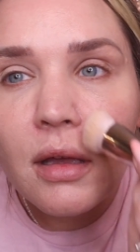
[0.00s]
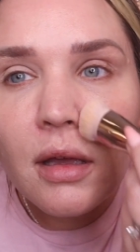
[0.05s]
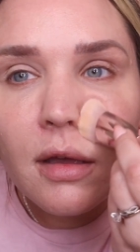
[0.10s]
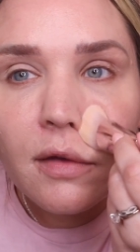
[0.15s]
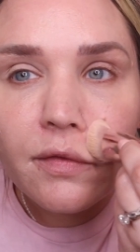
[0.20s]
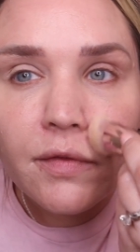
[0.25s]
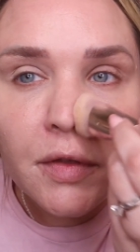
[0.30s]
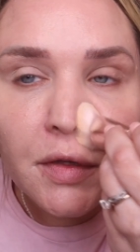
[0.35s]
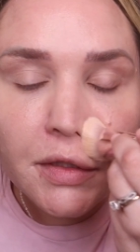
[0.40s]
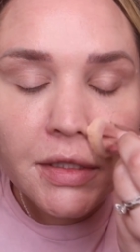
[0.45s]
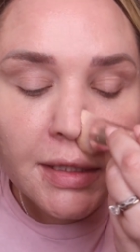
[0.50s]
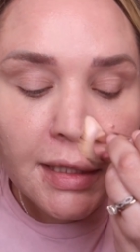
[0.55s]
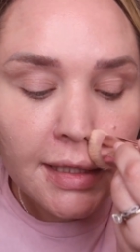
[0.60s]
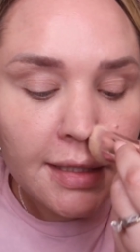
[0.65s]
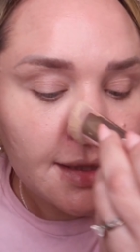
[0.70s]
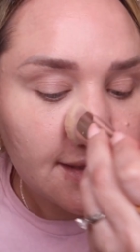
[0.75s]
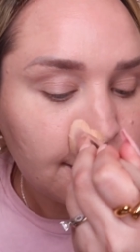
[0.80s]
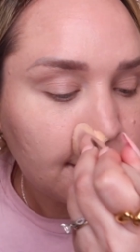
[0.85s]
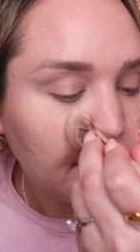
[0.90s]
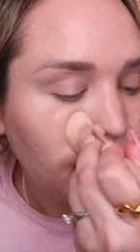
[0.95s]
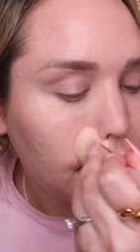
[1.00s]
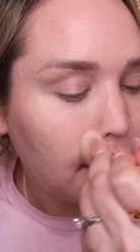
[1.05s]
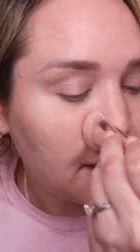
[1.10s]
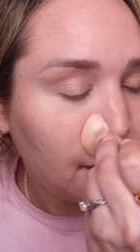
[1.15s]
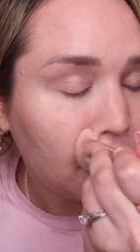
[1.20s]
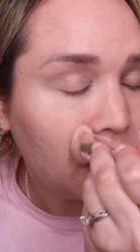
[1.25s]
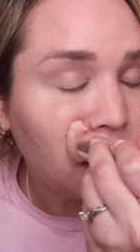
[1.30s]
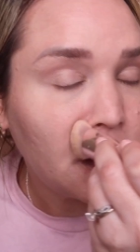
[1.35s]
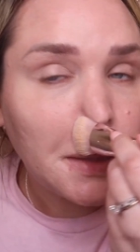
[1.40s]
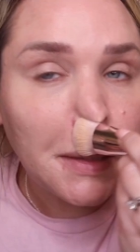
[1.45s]
it feels like
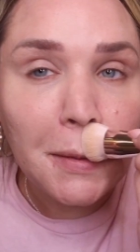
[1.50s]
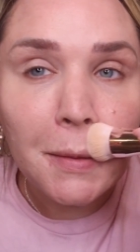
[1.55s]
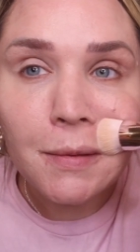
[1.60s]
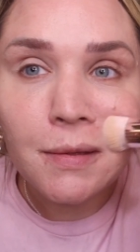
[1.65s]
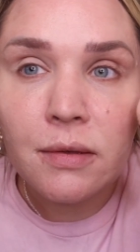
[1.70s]
skin like it